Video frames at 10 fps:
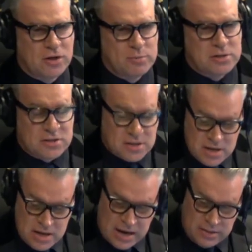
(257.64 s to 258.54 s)
Carpenter.
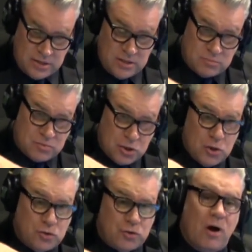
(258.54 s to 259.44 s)
And these
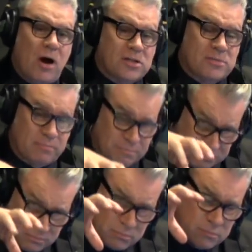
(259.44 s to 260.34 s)
two trucks
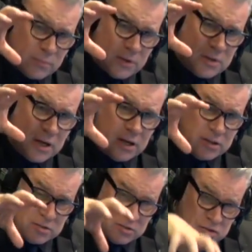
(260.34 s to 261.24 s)
uh,
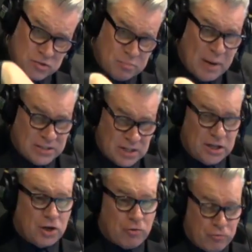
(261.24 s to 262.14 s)
basically
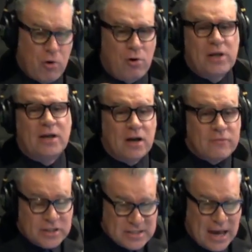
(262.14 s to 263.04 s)
crawling
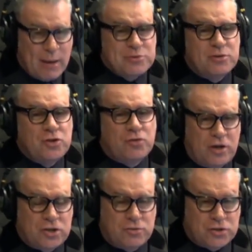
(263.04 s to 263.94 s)
over this absolutely
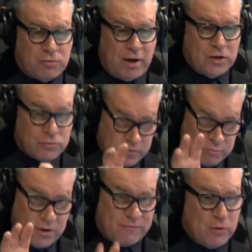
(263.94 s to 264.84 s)
treacherous terrain, driven
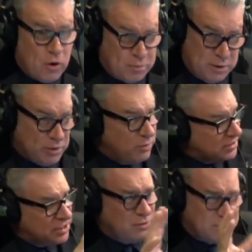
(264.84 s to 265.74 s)
by four people who are,
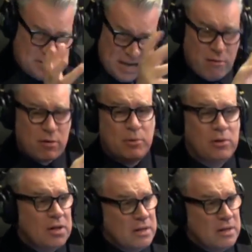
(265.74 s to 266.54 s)
you know, terrible